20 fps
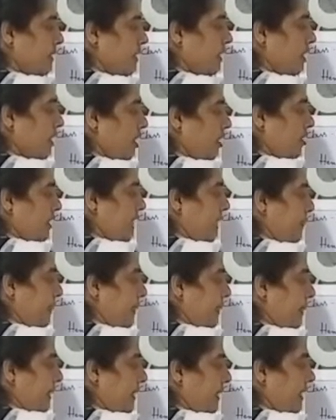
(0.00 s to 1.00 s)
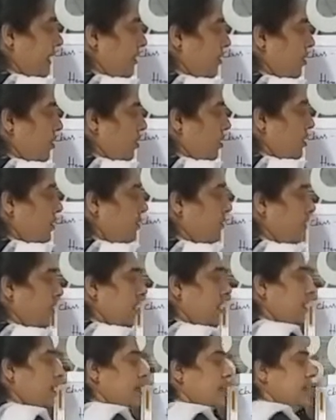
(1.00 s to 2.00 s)
How they prepare their own
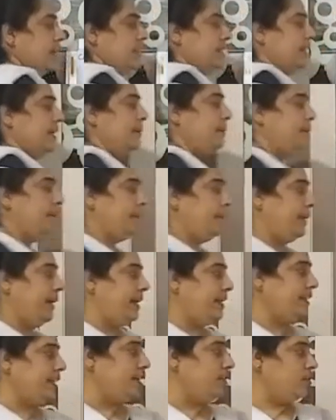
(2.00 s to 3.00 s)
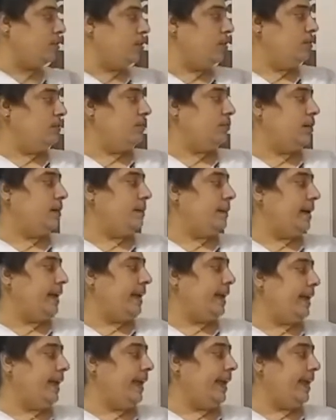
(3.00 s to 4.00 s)
food? They prepare their own food by
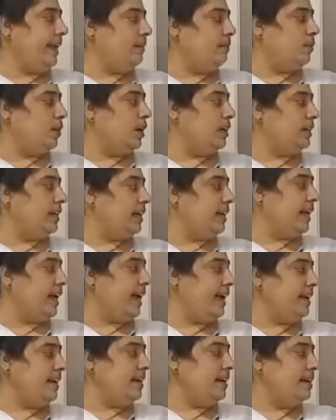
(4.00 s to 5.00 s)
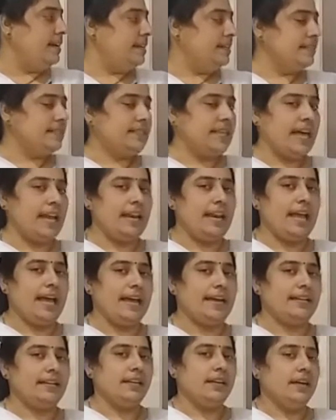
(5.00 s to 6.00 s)
air, water and
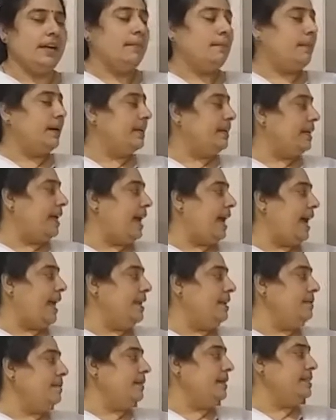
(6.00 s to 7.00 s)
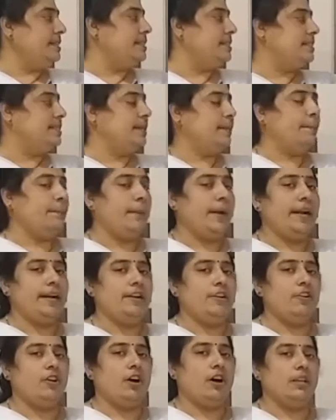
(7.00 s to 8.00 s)
sunlight. But animals
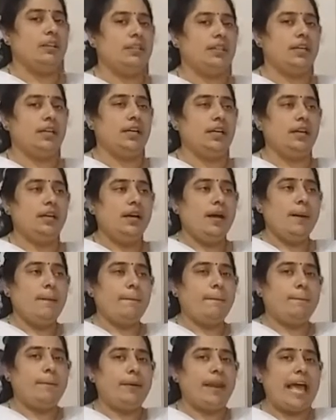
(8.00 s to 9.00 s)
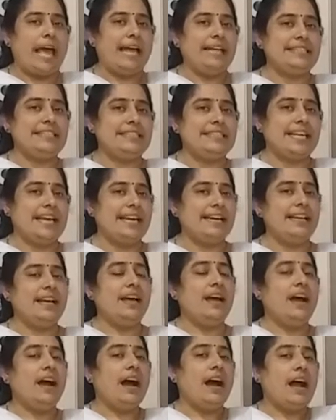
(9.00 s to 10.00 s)
depend on the plants and
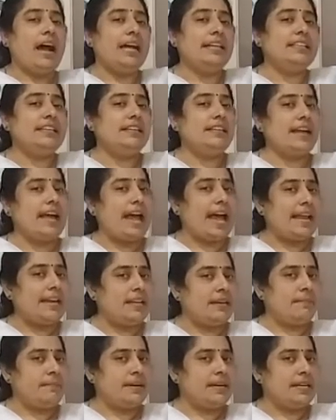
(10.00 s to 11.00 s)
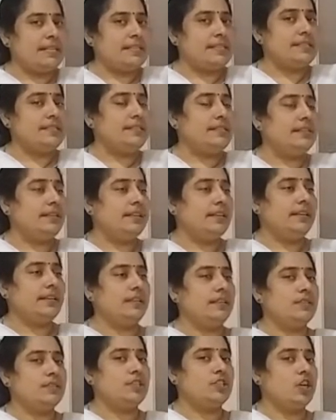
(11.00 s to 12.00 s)
other animals.
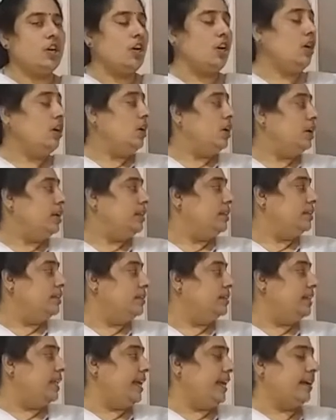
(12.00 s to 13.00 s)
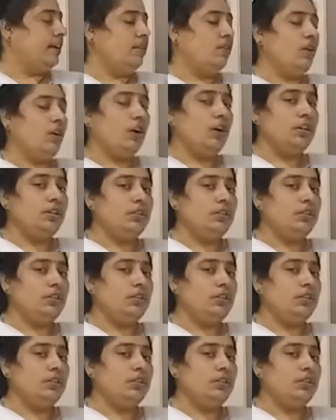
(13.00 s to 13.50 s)
So they go